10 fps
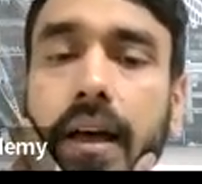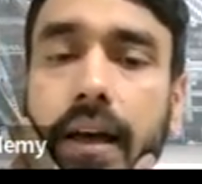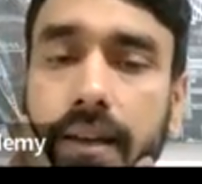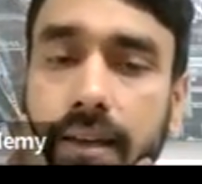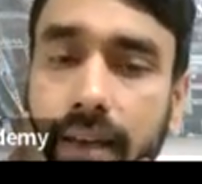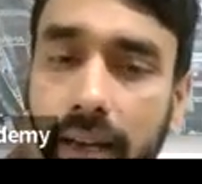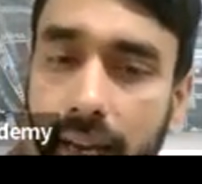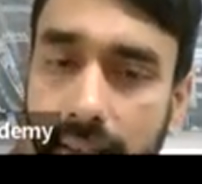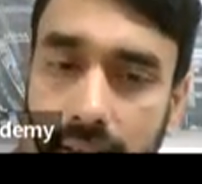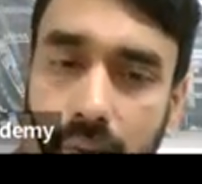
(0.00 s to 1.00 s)
And
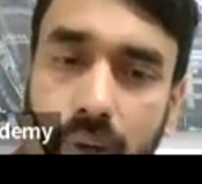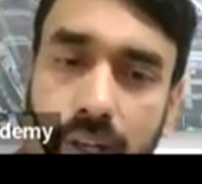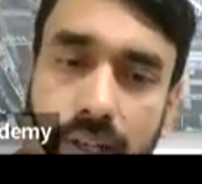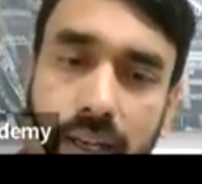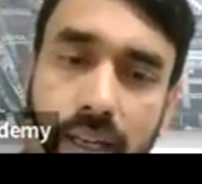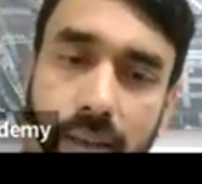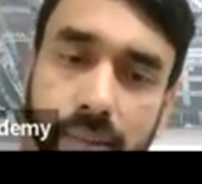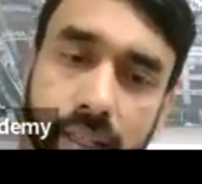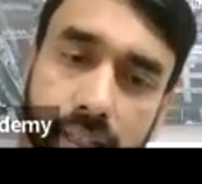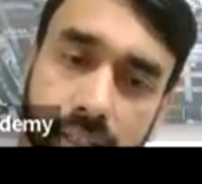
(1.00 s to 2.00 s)
lateral collateral ligament,